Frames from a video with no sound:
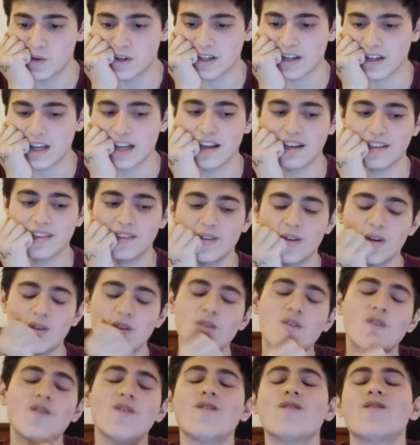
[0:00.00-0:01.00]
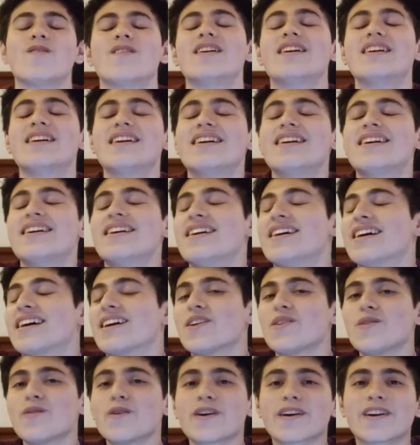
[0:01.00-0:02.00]
I
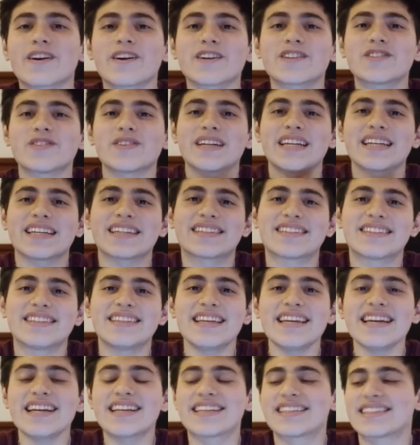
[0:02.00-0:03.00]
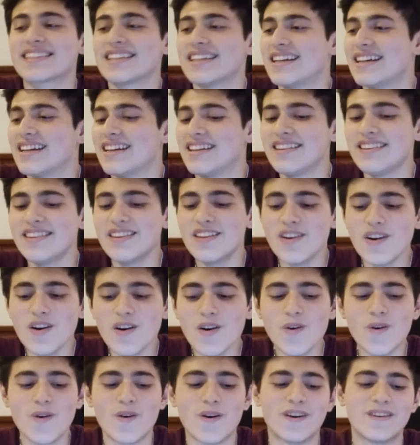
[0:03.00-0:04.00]
work hard to get a 6.
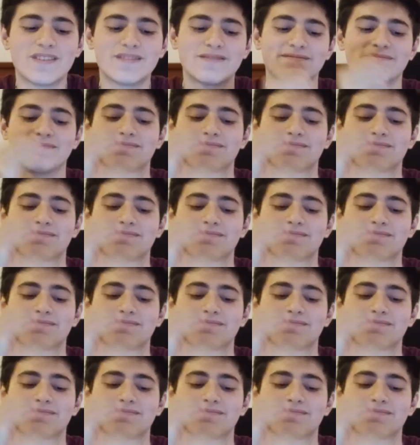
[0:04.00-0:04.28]
No.